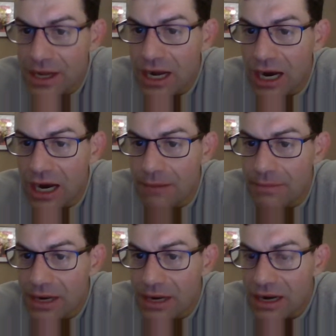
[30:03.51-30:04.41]

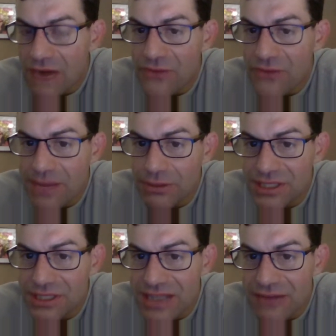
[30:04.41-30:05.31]
A feeble
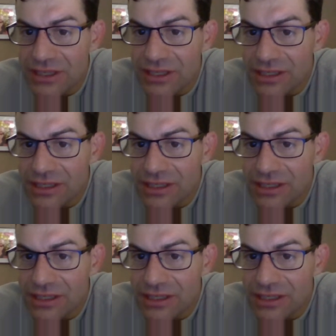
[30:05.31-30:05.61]
7,